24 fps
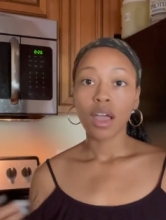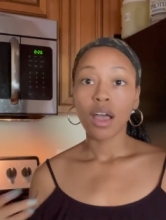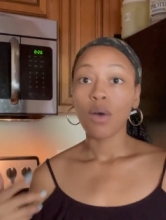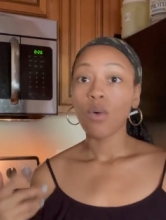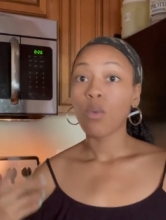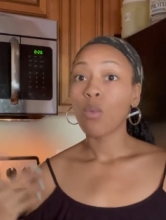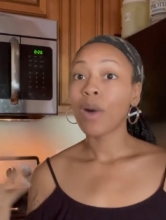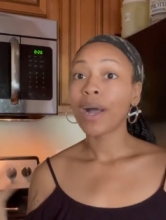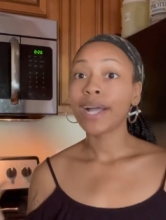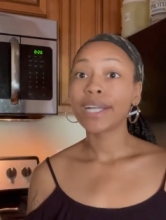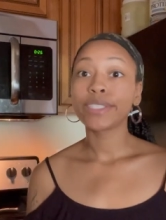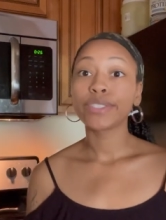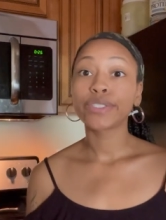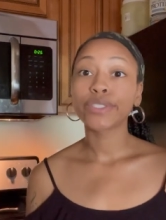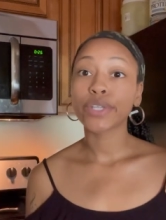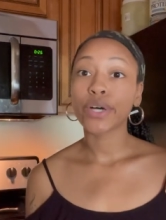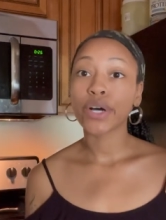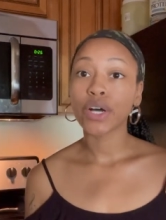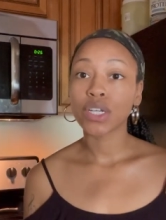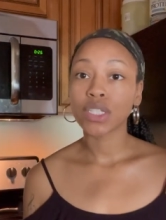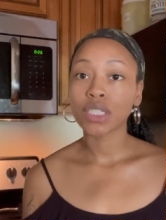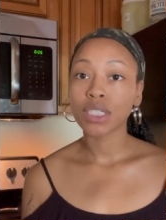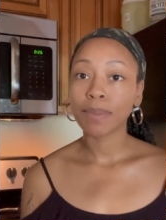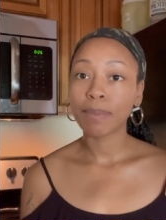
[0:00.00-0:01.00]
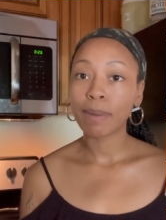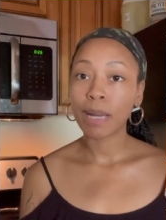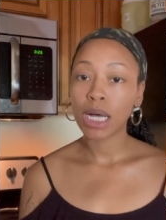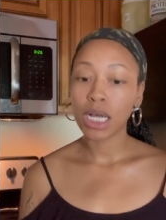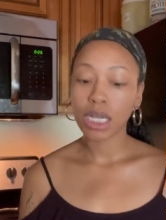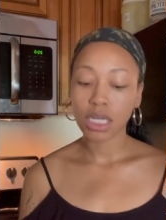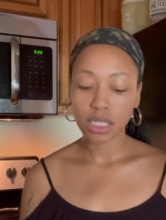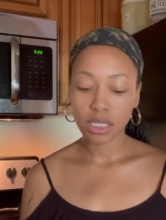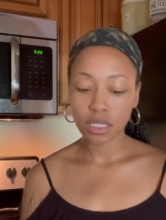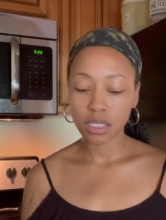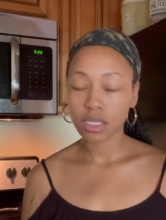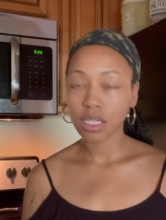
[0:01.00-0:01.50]
white sauce
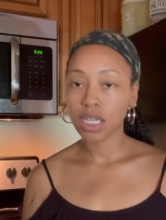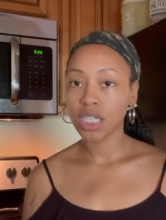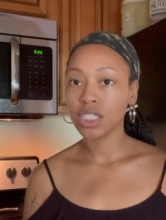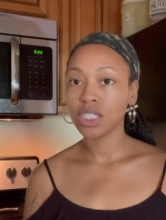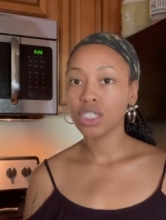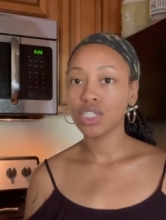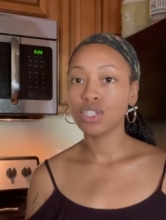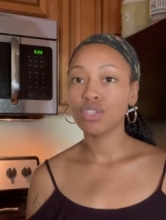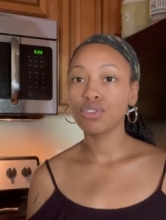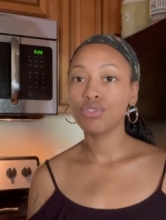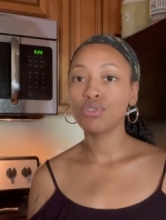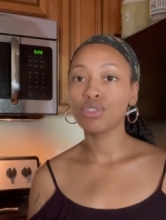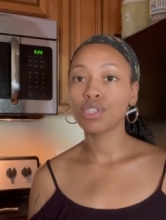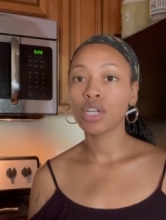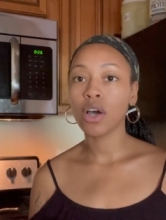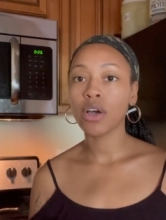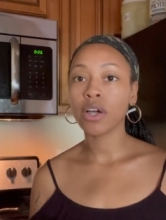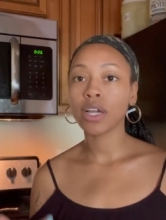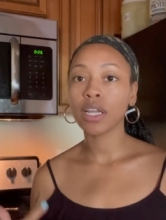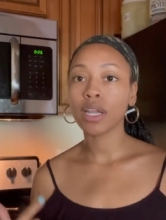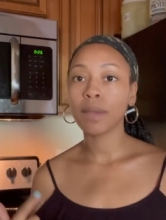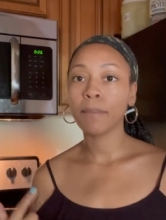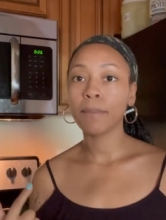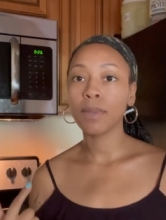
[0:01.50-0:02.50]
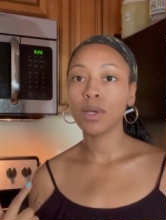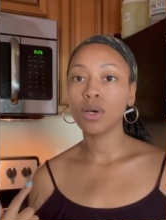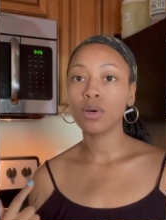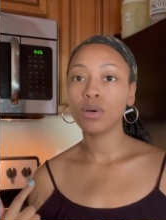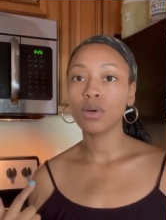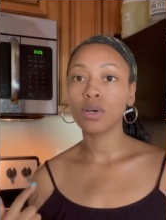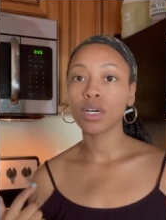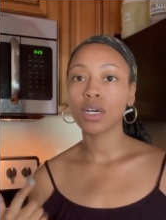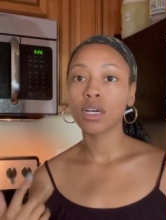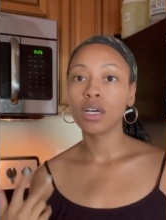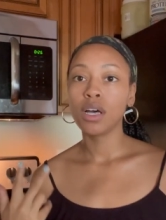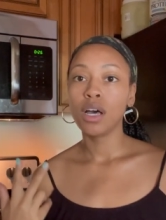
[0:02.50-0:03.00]
pasta. I just use coconut
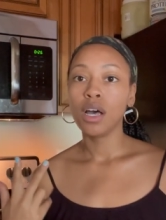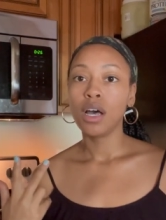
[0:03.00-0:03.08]
milk,